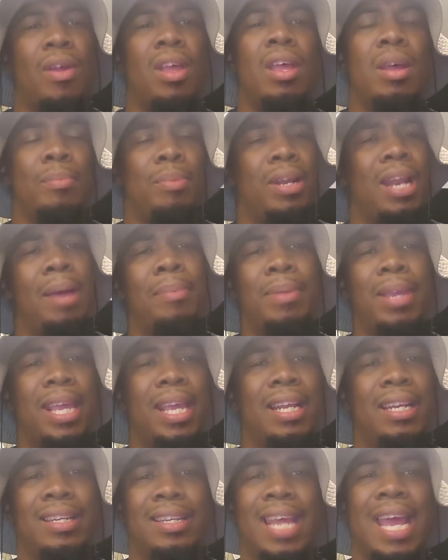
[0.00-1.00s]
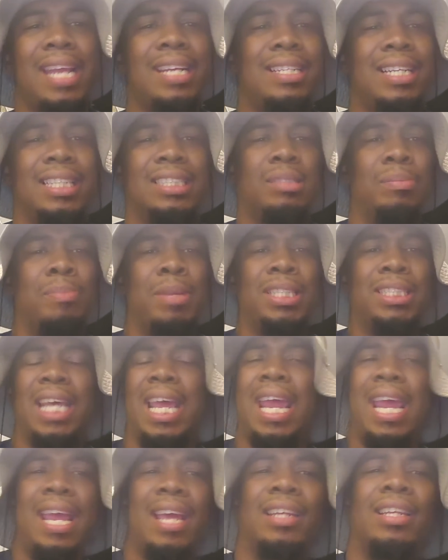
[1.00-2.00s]
But I'm getting, they just
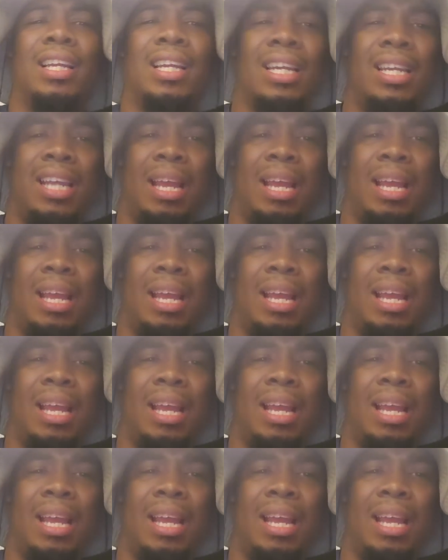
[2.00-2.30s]
mishandling me.